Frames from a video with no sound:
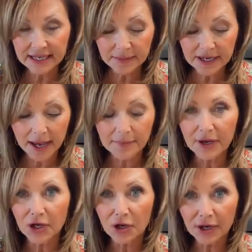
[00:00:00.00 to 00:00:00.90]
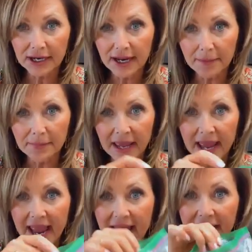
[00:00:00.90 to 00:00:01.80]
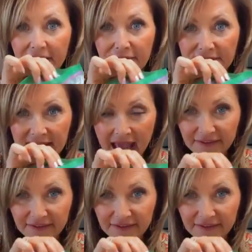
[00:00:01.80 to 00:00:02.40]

steam it up, cook it up. And I used